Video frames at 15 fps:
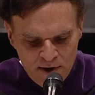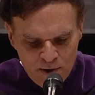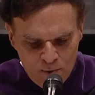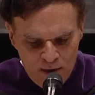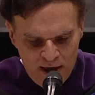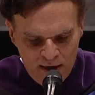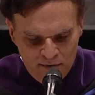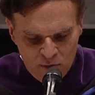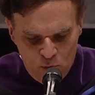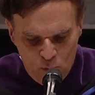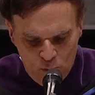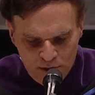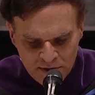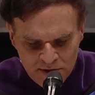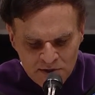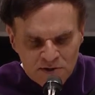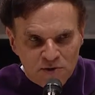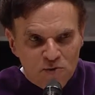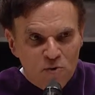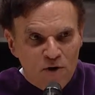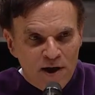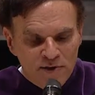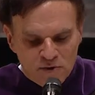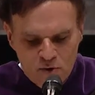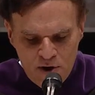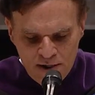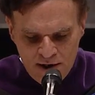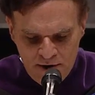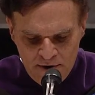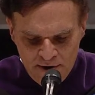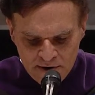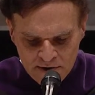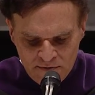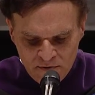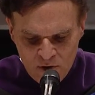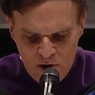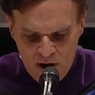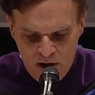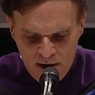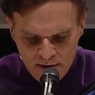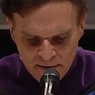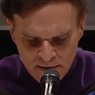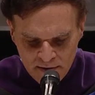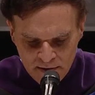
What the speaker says: array of courses across all areas of law,